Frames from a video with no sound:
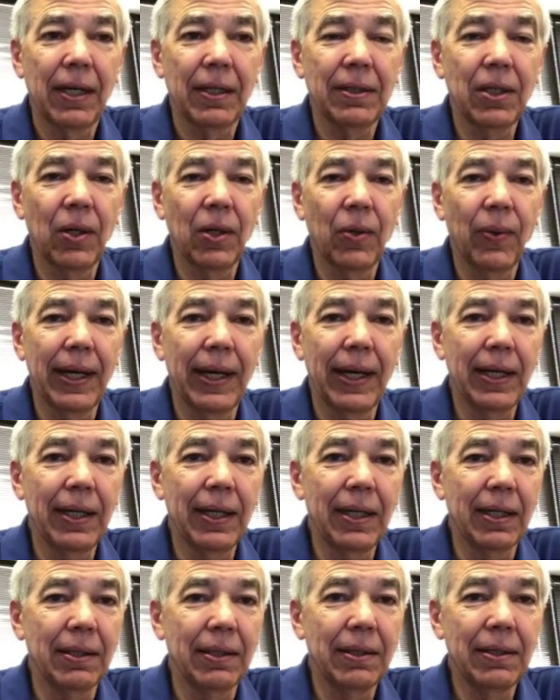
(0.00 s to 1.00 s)
you go
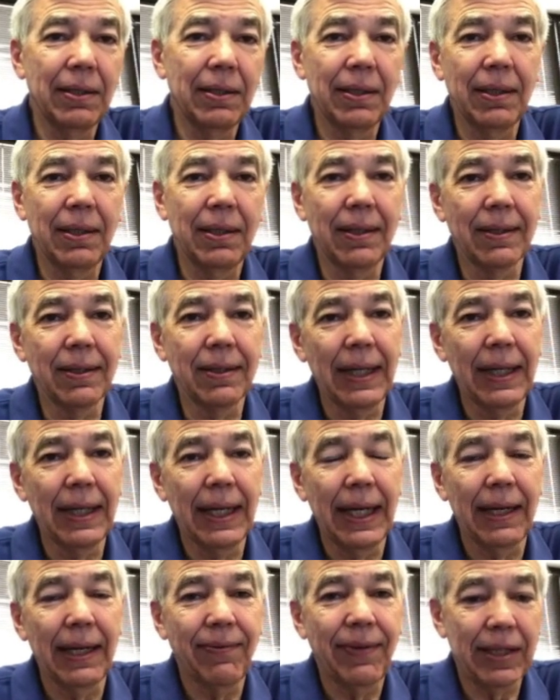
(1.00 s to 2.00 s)
in and,
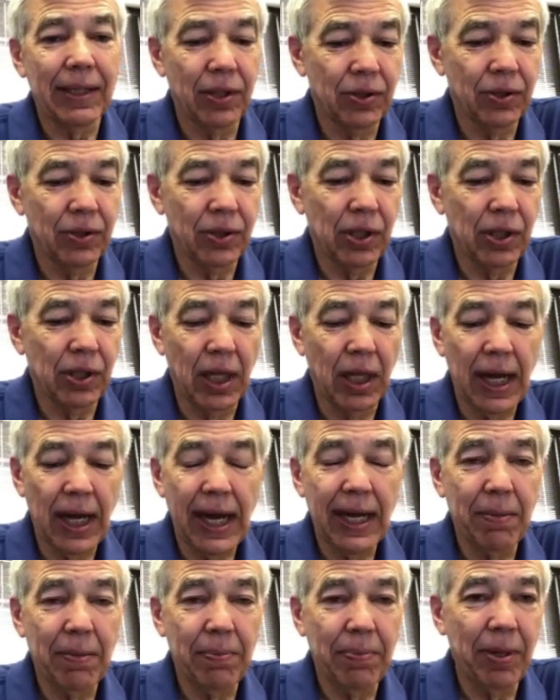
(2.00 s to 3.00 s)
in fact, there's a
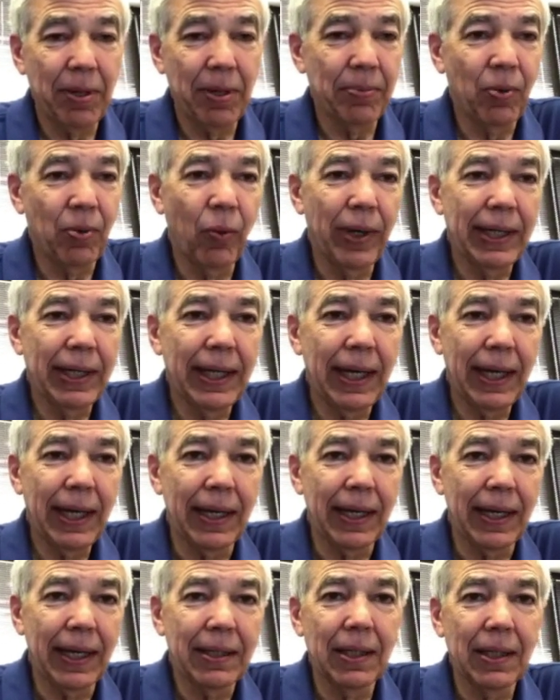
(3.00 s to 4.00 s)
lot of people we
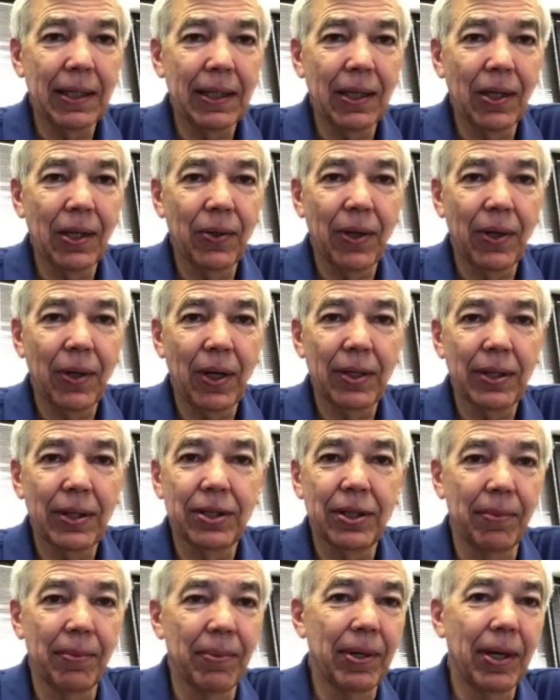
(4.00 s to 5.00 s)
get. They go to all
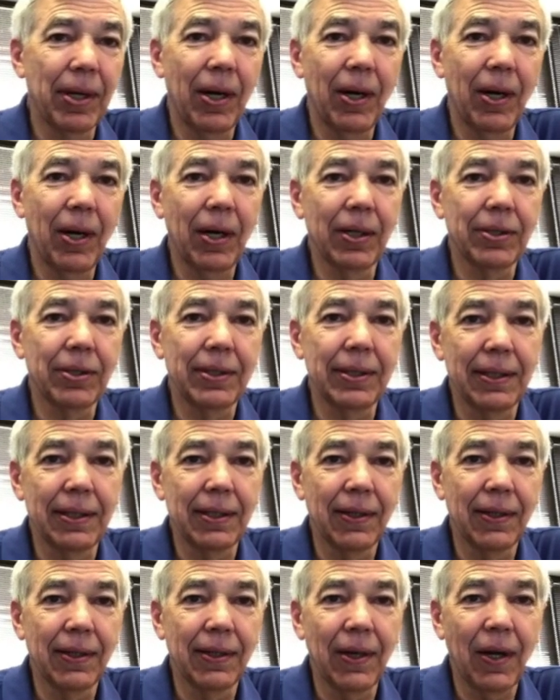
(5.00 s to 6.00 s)
these seminars
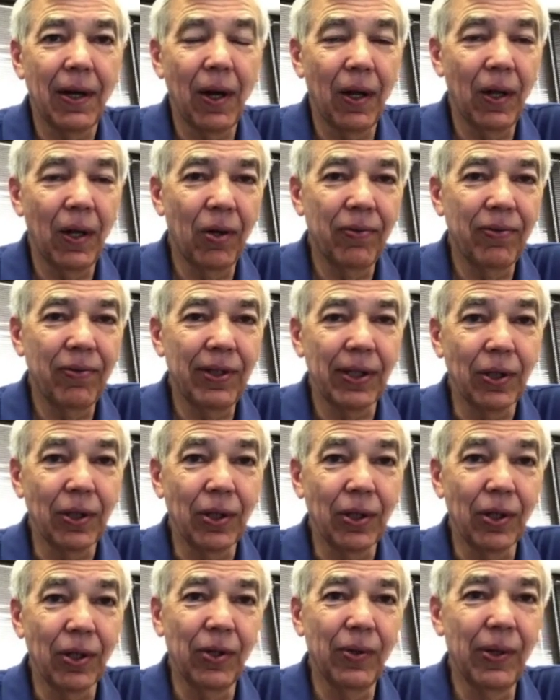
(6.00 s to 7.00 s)
that are all over.
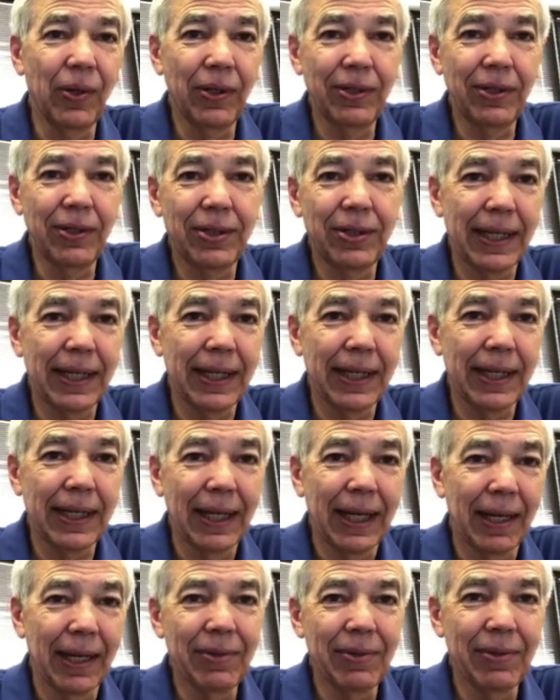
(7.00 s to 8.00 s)
The gurus say,
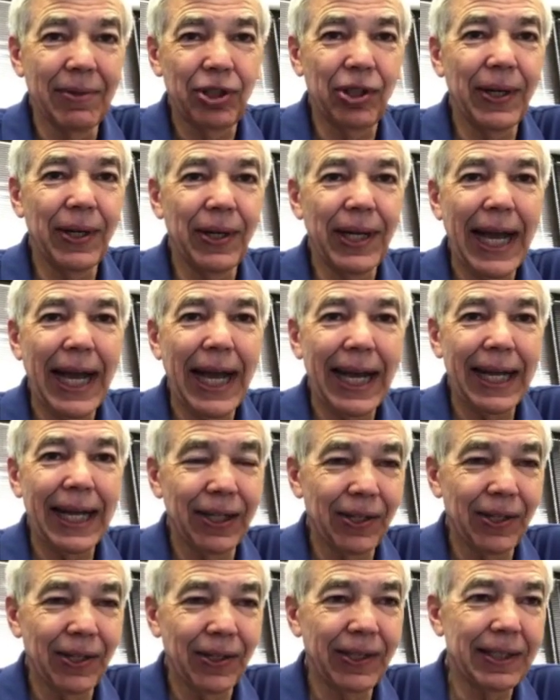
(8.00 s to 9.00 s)
let me show you how
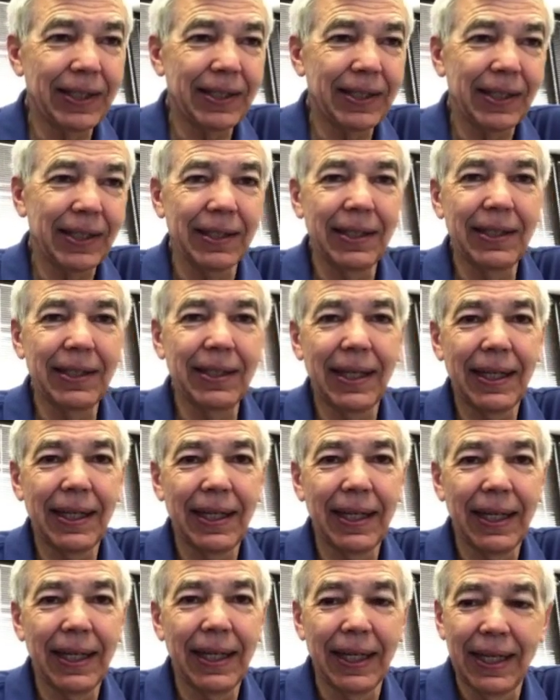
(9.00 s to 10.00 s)
to do it. And
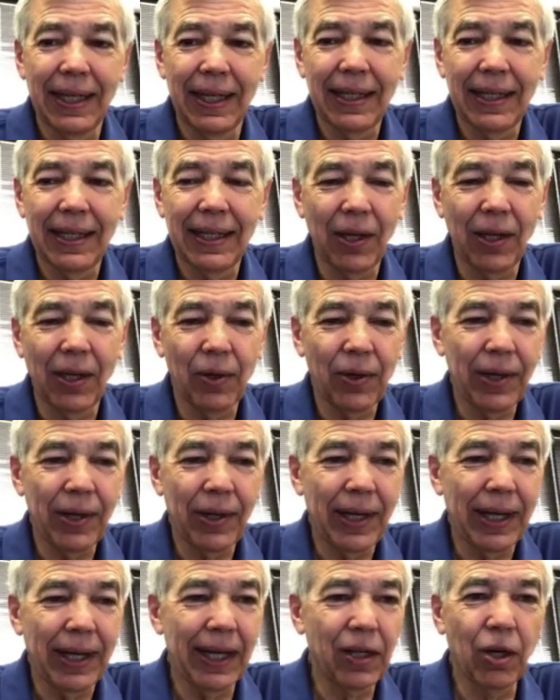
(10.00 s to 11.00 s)
then they say,
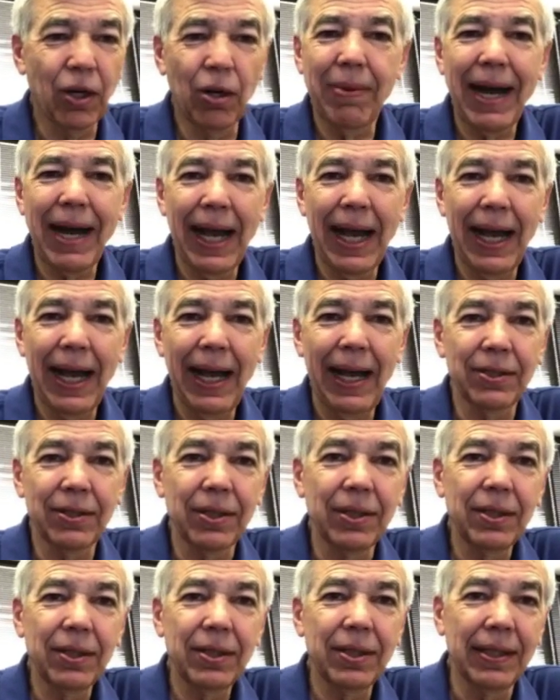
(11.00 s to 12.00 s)
okay, now go buy
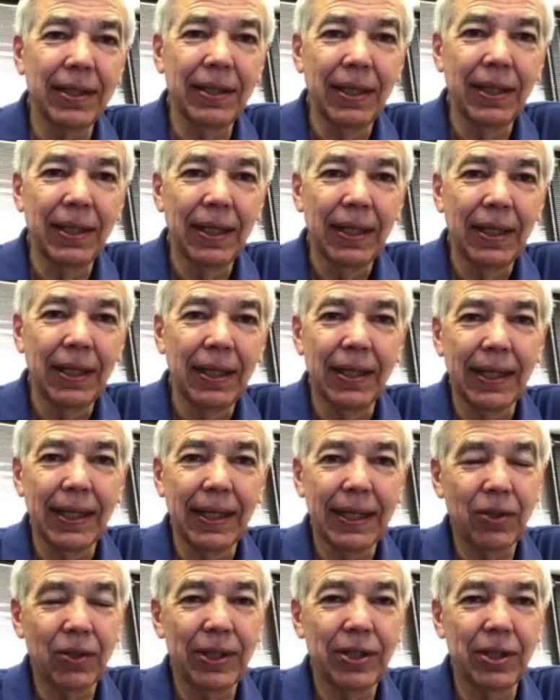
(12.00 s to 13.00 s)
houses. And the
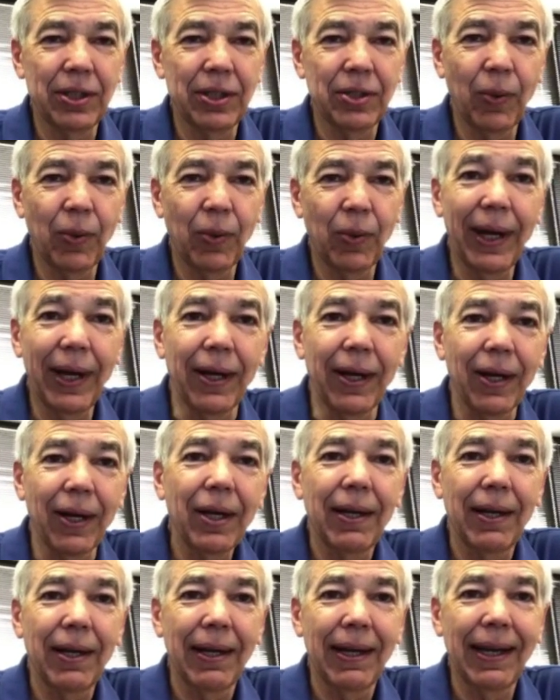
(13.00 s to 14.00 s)
next question is where?
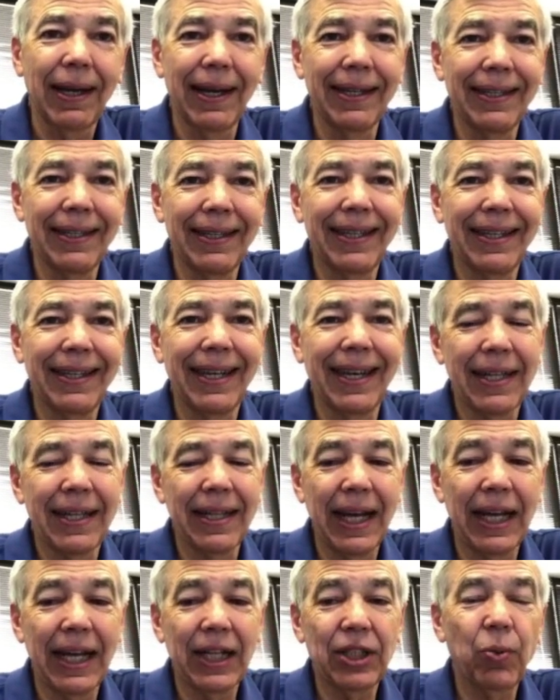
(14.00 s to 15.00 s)
And
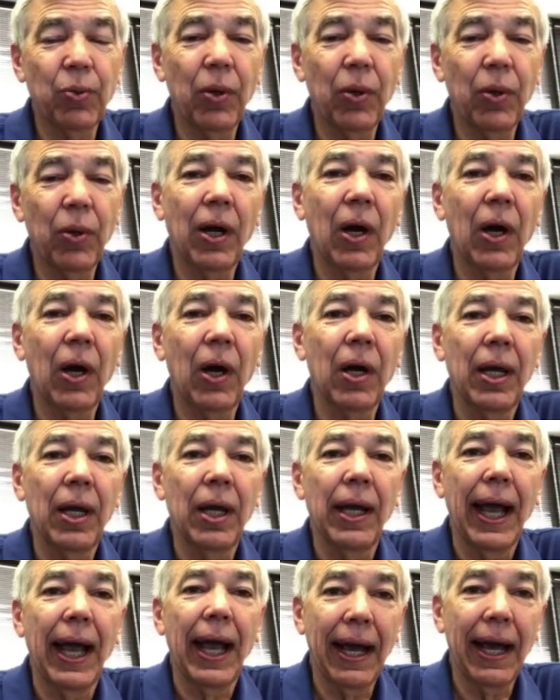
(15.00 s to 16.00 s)
that's what our
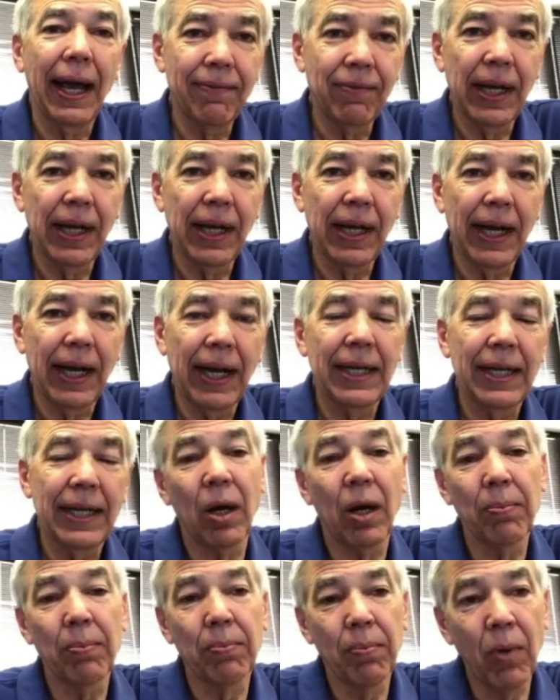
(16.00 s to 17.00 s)

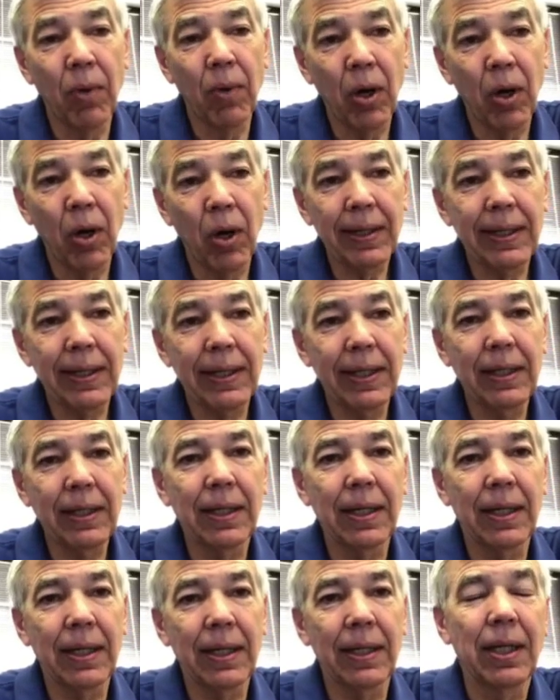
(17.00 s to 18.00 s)
advertising, our
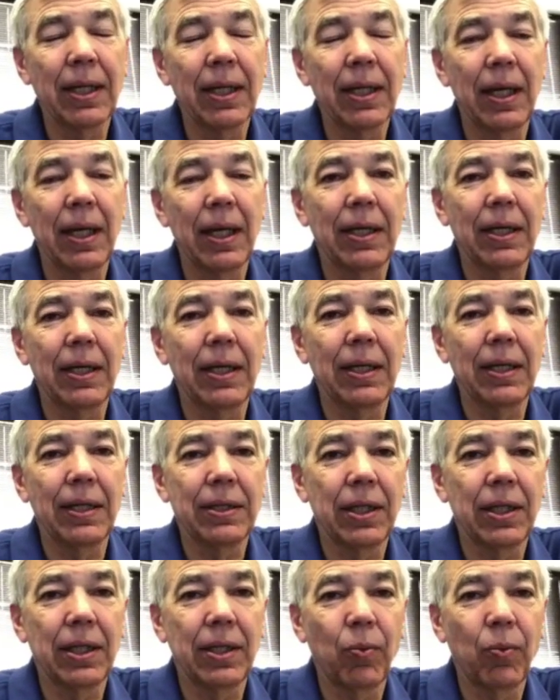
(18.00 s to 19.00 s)
marketing does,
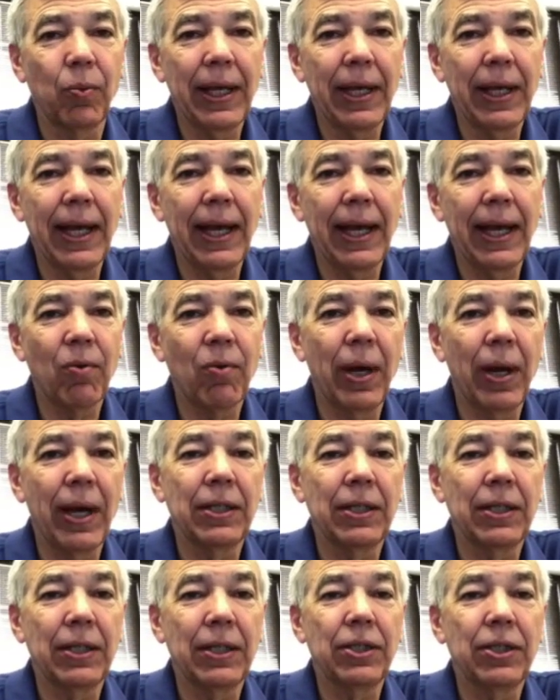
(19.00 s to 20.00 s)
is that we have a
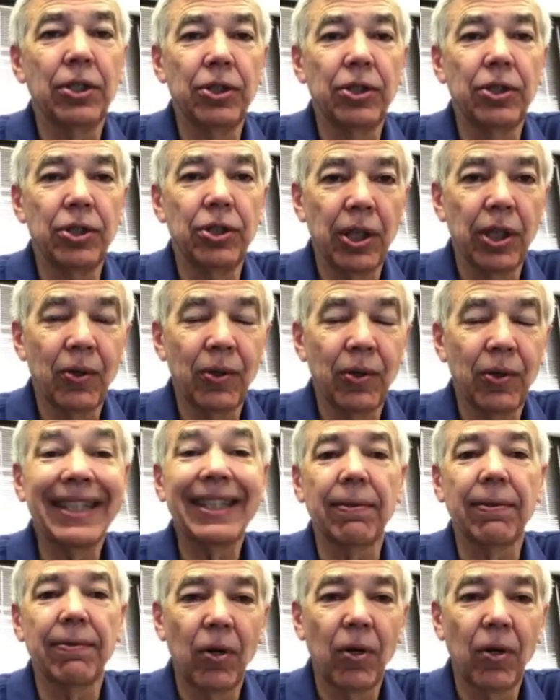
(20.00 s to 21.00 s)
way to
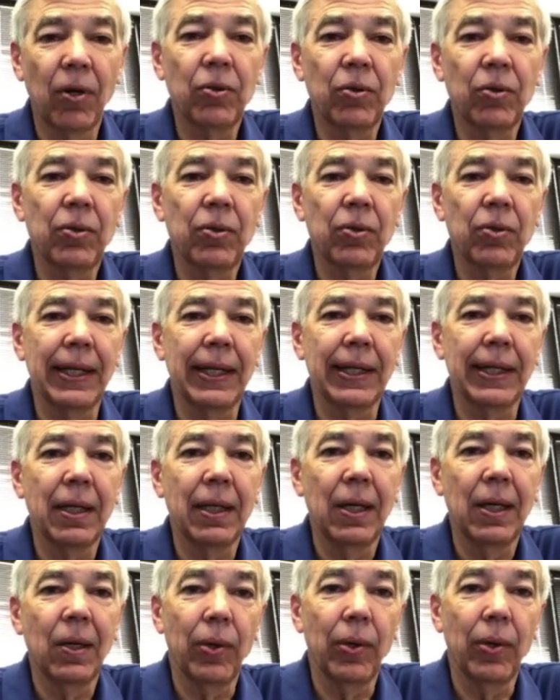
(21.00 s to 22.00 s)
get the phone to
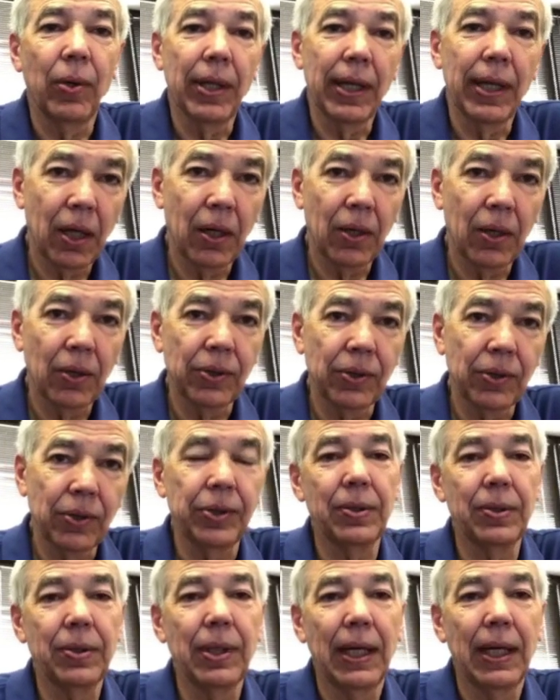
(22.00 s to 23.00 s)
ring where they call
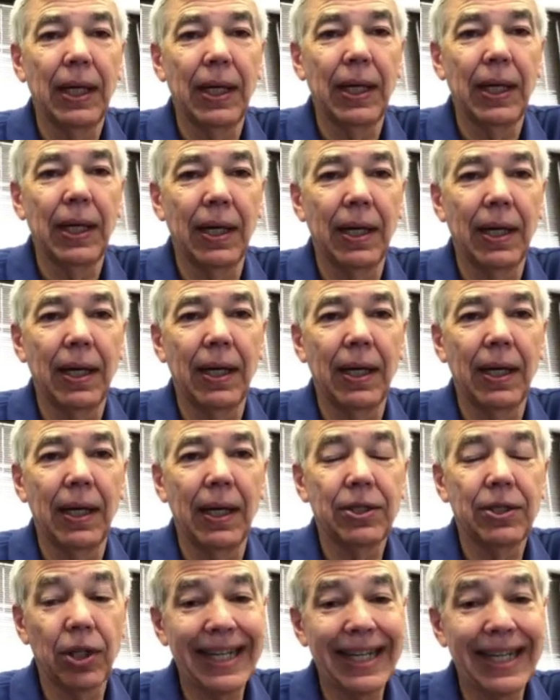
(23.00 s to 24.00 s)
you.
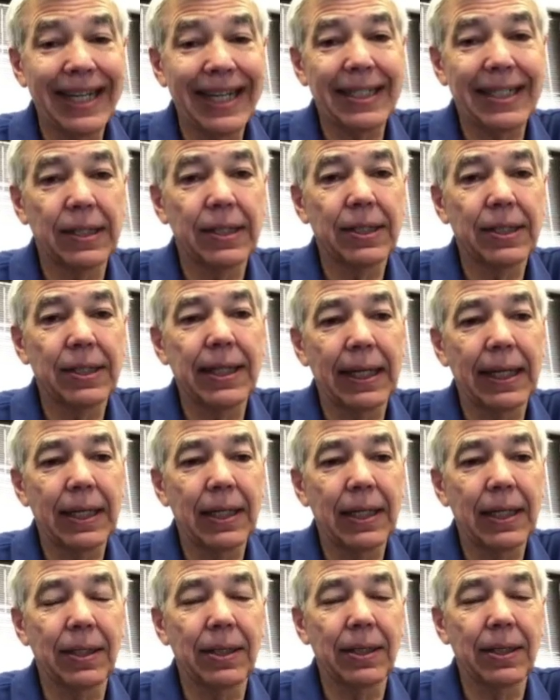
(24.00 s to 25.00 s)
So that's the
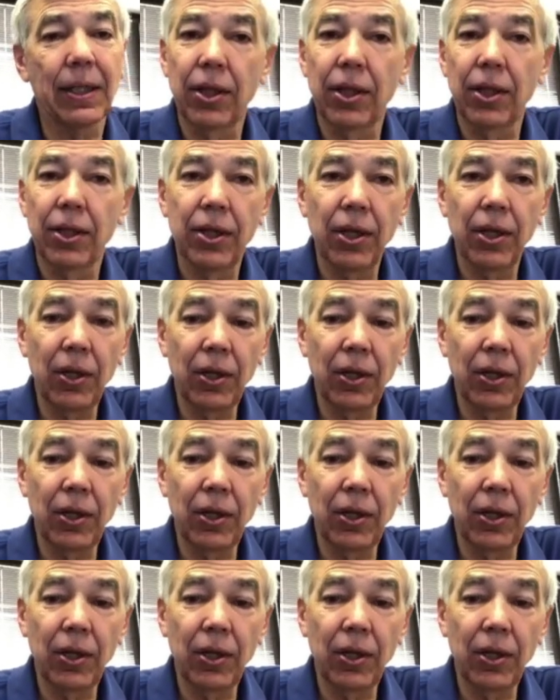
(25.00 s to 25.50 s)
second thing. The